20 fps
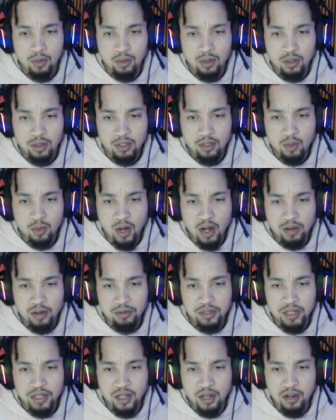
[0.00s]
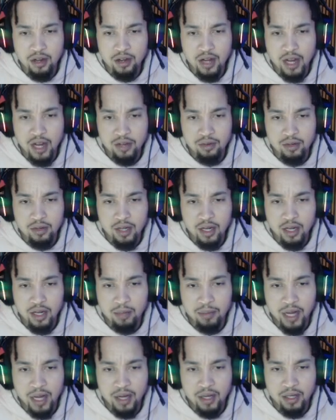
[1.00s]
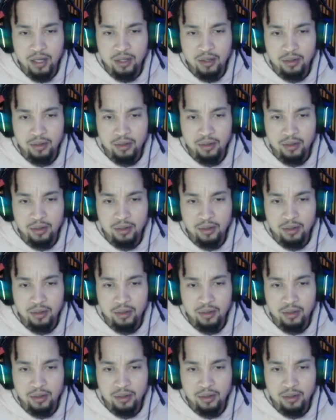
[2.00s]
So why are you sitting here not doing nothing about it?